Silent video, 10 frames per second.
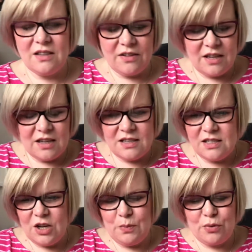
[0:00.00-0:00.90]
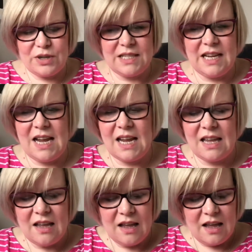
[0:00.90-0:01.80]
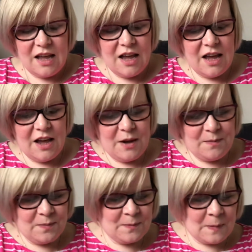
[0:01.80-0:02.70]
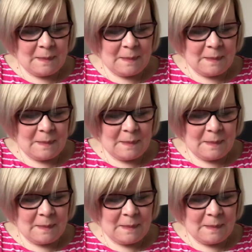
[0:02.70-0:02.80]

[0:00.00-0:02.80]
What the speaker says: I think it's so pretty, and